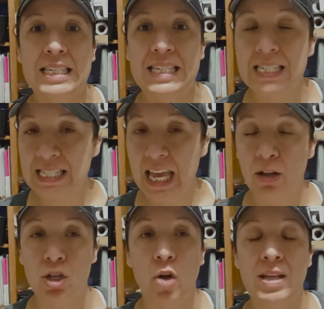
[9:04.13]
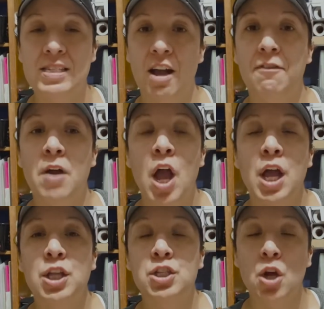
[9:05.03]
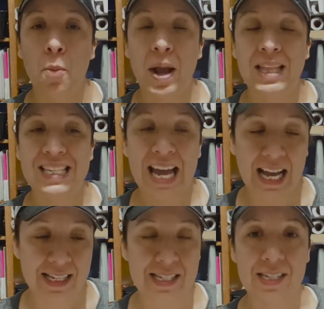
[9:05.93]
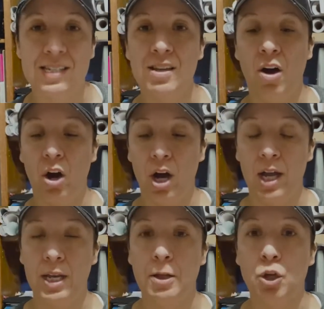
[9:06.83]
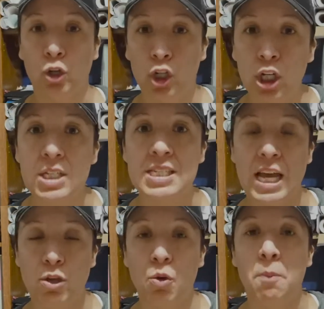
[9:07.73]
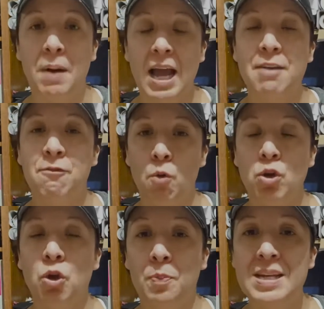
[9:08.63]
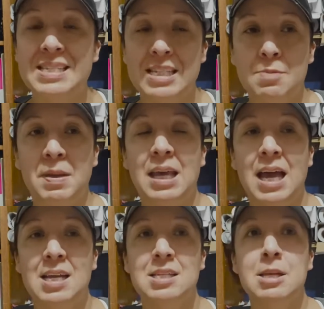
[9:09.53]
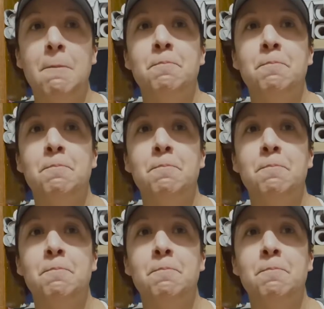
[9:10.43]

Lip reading: discounts, all that stuff, don't pay the taxes on your goods that you are buying for your business, because